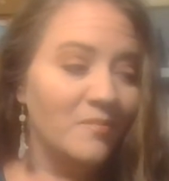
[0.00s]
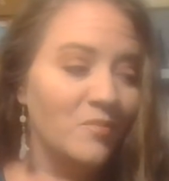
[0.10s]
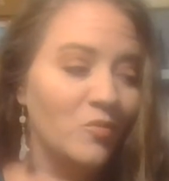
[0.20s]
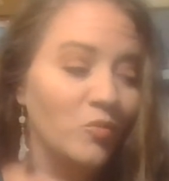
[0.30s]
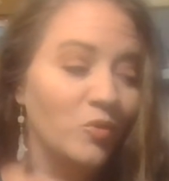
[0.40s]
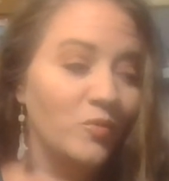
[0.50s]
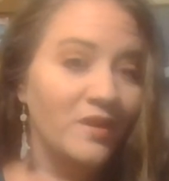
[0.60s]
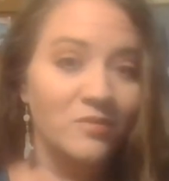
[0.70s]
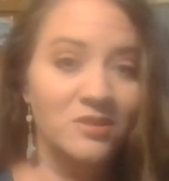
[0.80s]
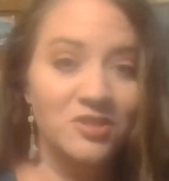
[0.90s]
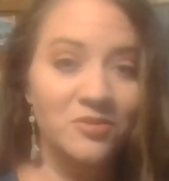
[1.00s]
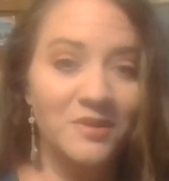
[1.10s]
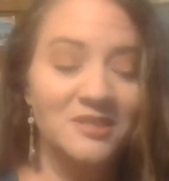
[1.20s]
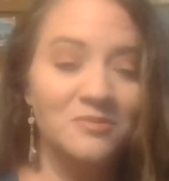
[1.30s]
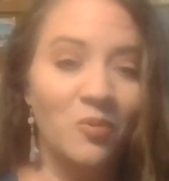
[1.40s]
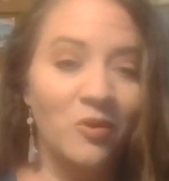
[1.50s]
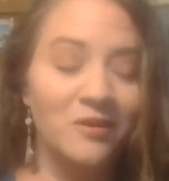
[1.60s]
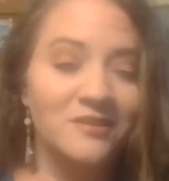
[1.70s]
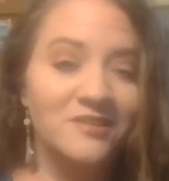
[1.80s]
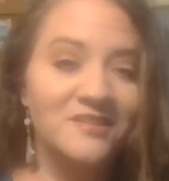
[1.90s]
ruin it with too many
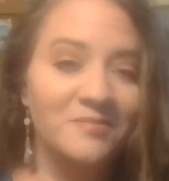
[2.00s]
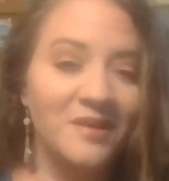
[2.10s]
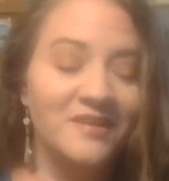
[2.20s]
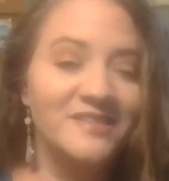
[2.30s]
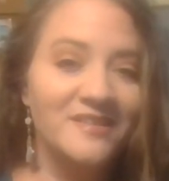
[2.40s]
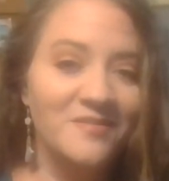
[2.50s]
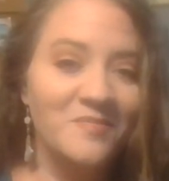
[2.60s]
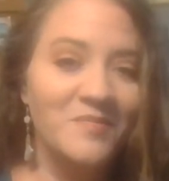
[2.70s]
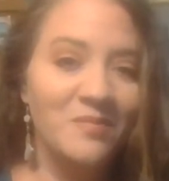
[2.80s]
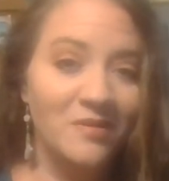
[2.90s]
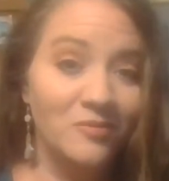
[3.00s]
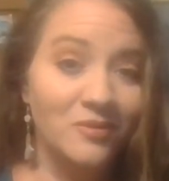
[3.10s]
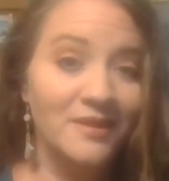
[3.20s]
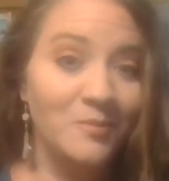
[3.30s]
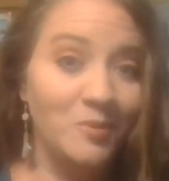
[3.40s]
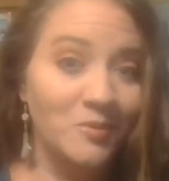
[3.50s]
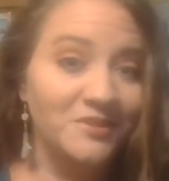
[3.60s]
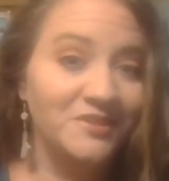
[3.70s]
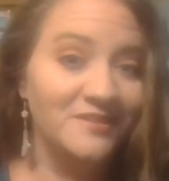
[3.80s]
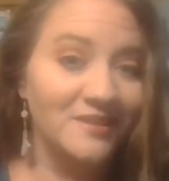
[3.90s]
spoilers, but Mima will keep you
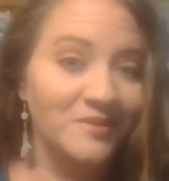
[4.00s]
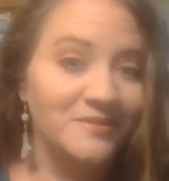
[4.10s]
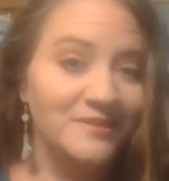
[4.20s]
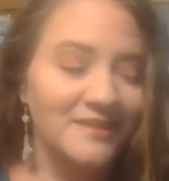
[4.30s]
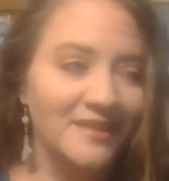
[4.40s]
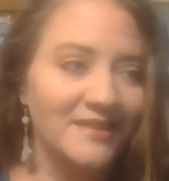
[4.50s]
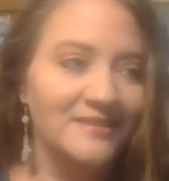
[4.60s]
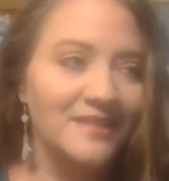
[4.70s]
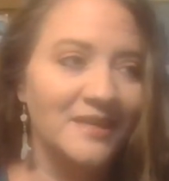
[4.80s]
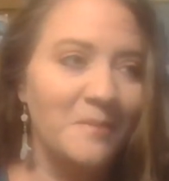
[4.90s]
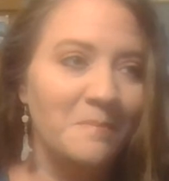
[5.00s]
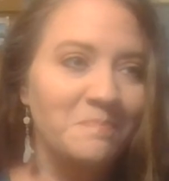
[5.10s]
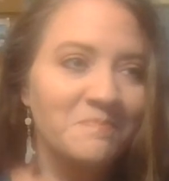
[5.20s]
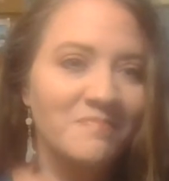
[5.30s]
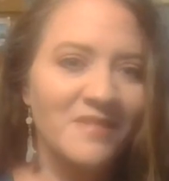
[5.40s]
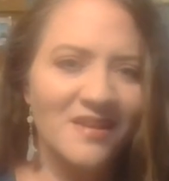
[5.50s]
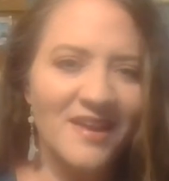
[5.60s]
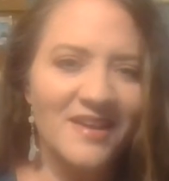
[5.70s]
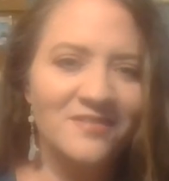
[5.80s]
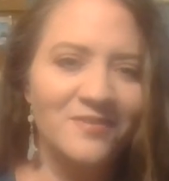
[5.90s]
on your toes and
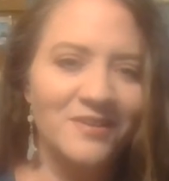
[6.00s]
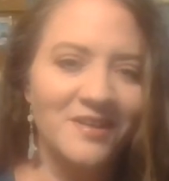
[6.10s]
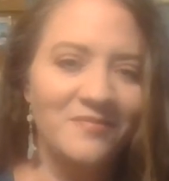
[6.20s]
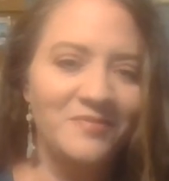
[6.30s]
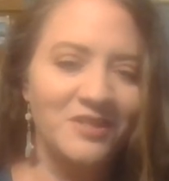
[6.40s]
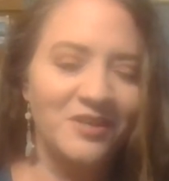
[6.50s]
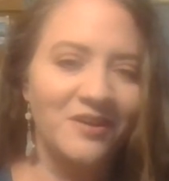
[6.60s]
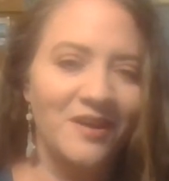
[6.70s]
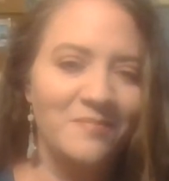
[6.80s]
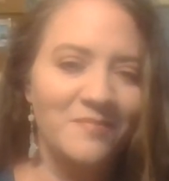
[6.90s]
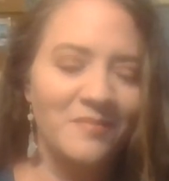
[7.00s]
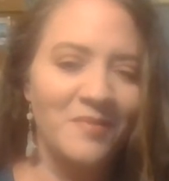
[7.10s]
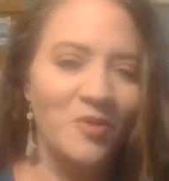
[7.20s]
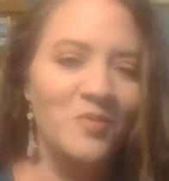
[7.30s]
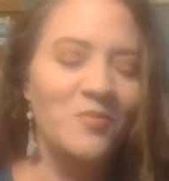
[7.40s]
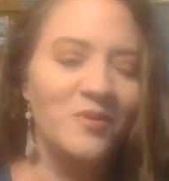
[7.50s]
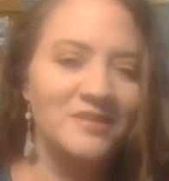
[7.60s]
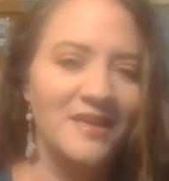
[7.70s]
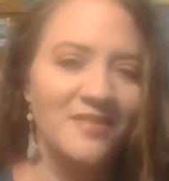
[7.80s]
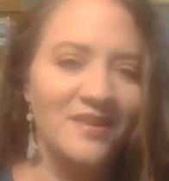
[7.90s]
kind of look up to her. I'm hoping one
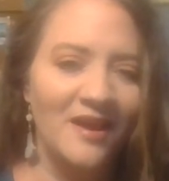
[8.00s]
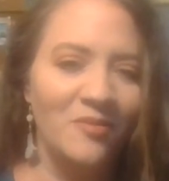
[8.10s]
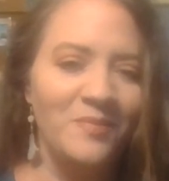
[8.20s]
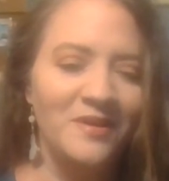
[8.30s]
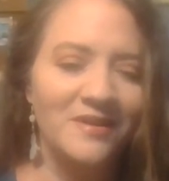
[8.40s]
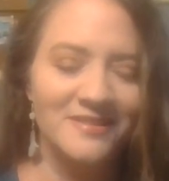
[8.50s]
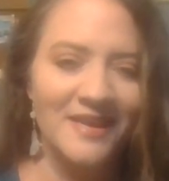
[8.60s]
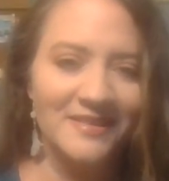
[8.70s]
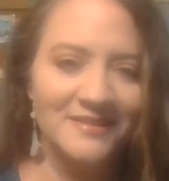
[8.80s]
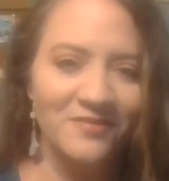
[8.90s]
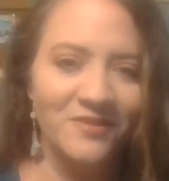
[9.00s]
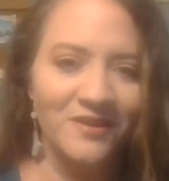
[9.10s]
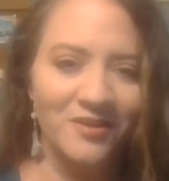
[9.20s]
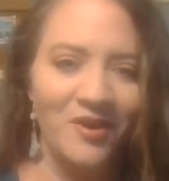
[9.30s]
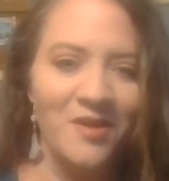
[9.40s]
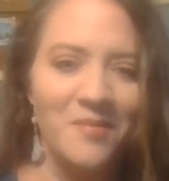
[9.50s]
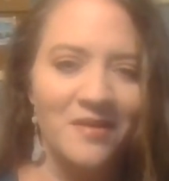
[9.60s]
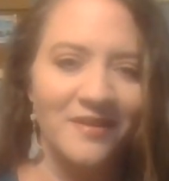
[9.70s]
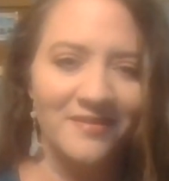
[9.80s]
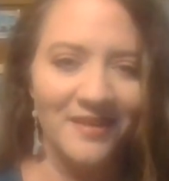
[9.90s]
day that I'll be a sassy, fun
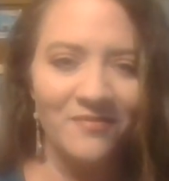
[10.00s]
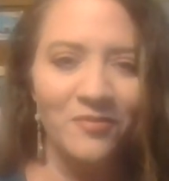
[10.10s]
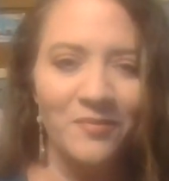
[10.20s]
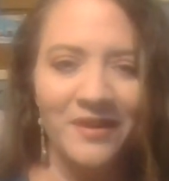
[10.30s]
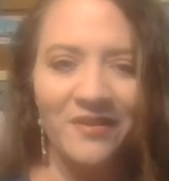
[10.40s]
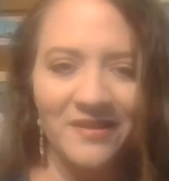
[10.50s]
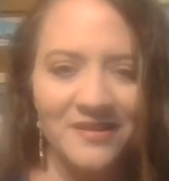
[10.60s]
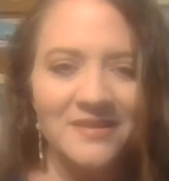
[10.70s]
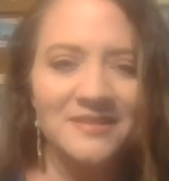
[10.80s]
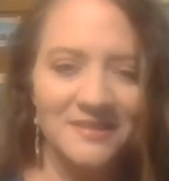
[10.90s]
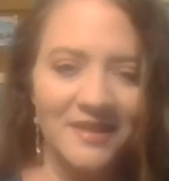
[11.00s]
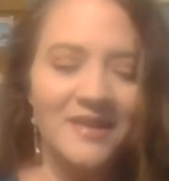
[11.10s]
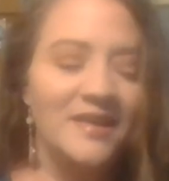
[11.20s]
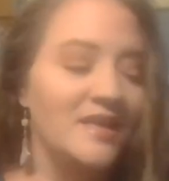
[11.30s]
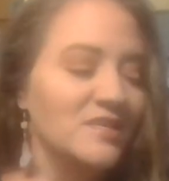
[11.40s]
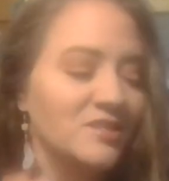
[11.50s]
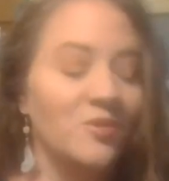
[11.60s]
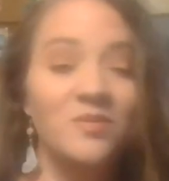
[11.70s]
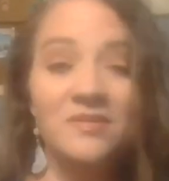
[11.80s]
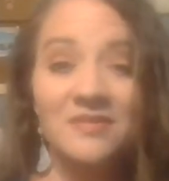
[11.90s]
grandma like that for my grandkids.
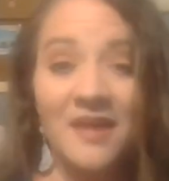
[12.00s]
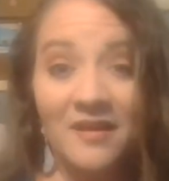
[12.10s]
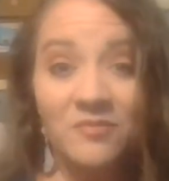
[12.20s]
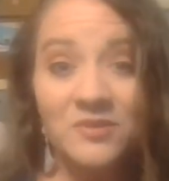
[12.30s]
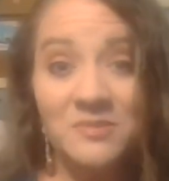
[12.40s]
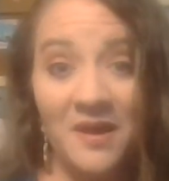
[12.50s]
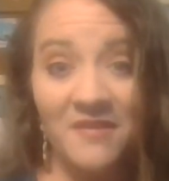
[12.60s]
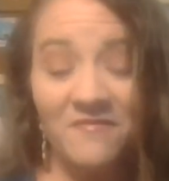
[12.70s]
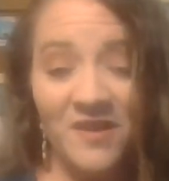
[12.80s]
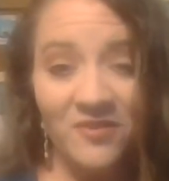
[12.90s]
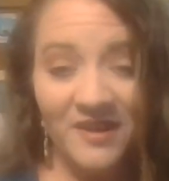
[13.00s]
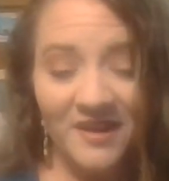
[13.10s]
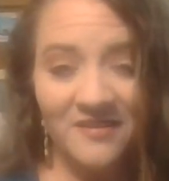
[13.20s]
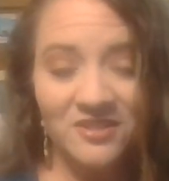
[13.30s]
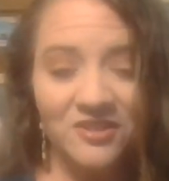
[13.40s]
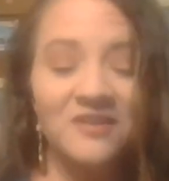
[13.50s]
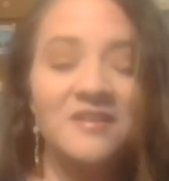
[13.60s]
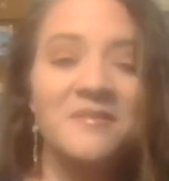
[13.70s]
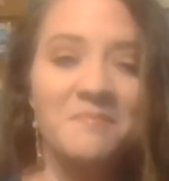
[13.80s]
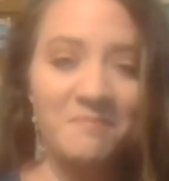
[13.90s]
So that was my favorite character,
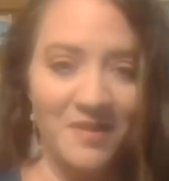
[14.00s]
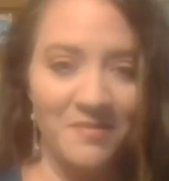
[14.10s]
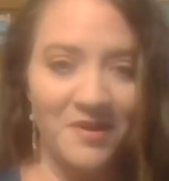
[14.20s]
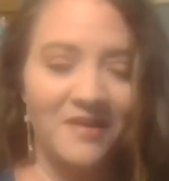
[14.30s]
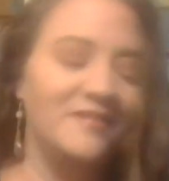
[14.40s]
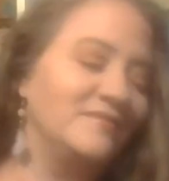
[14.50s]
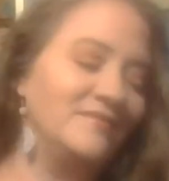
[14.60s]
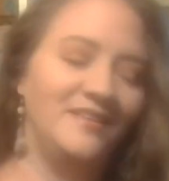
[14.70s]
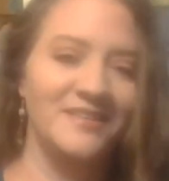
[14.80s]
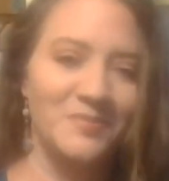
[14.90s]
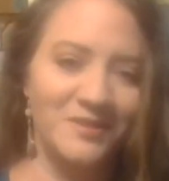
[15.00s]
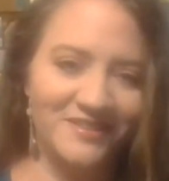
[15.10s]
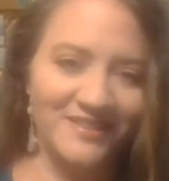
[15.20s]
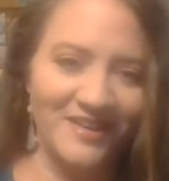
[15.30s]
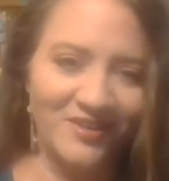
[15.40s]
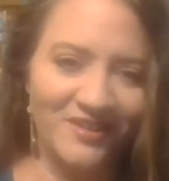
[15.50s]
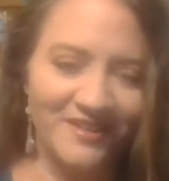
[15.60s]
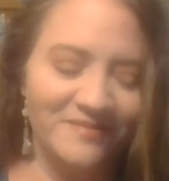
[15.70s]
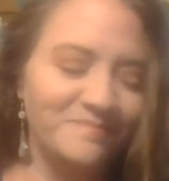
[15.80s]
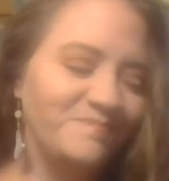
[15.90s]
Mima, in As Much as I Ever Could.